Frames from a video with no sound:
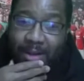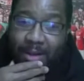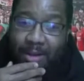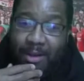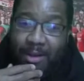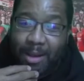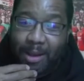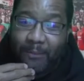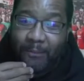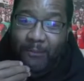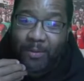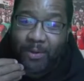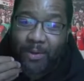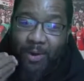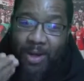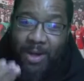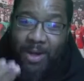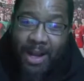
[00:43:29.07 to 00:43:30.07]
If
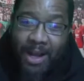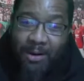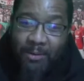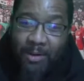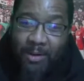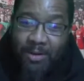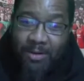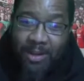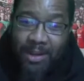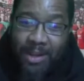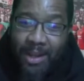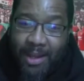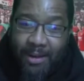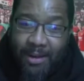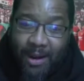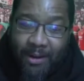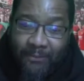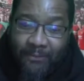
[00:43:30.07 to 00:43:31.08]
you're not going to get
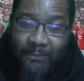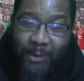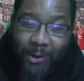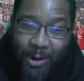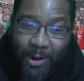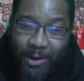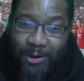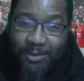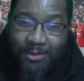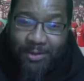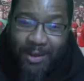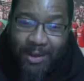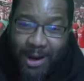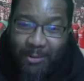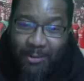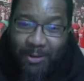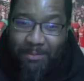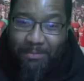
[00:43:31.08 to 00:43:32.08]
a focused
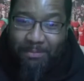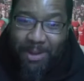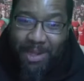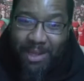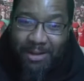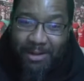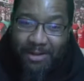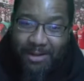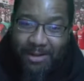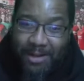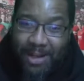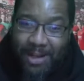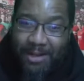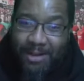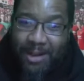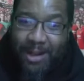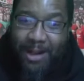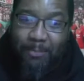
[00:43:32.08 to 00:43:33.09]
Gareth Bale
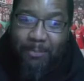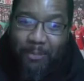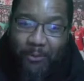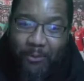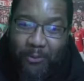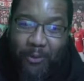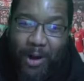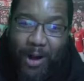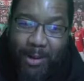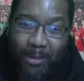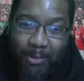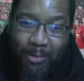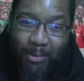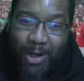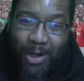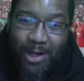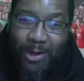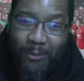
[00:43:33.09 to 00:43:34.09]
that can perform
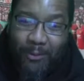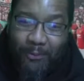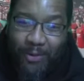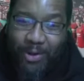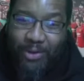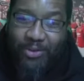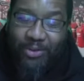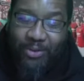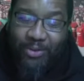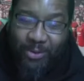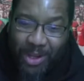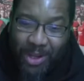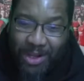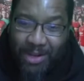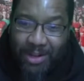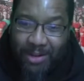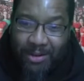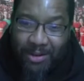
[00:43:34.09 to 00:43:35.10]
well enough in
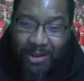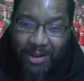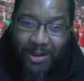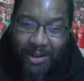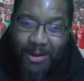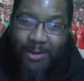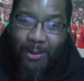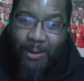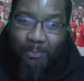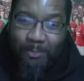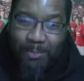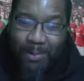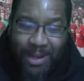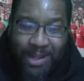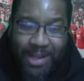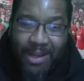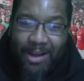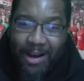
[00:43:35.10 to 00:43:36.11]
training to
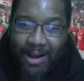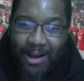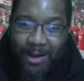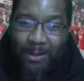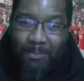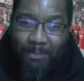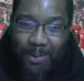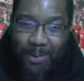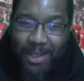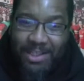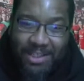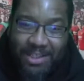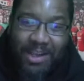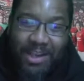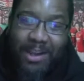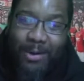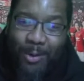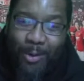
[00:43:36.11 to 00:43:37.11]
play on the pitch
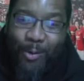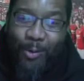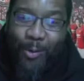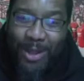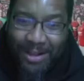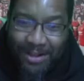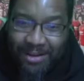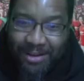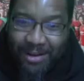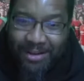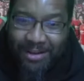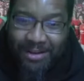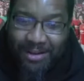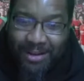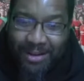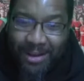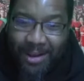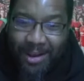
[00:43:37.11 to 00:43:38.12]
in the winter,
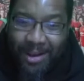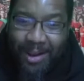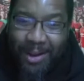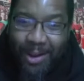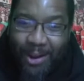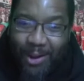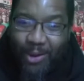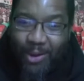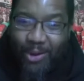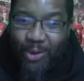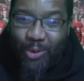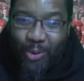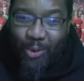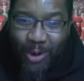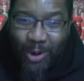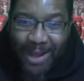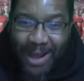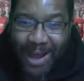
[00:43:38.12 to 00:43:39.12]

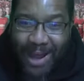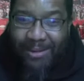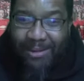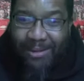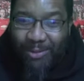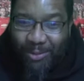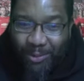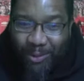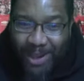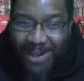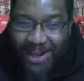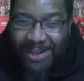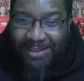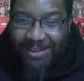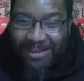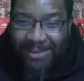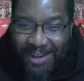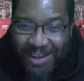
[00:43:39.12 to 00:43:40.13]
you guys really
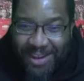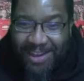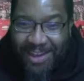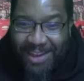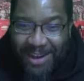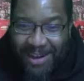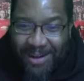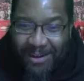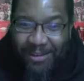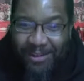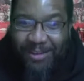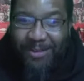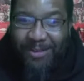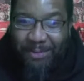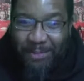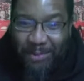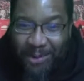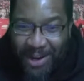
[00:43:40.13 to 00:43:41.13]
think in the
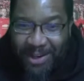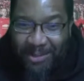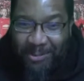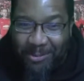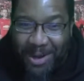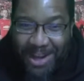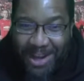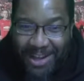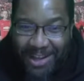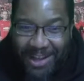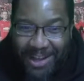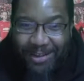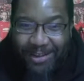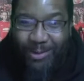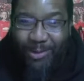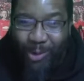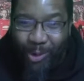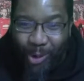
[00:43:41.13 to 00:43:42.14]
spring when it gets
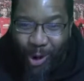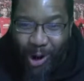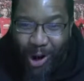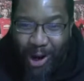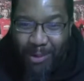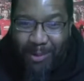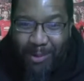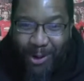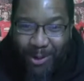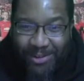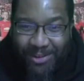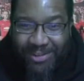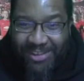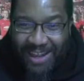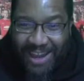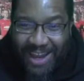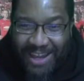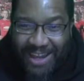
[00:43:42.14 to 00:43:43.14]
warm
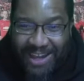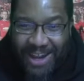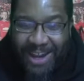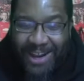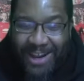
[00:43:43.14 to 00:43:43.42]
outside and the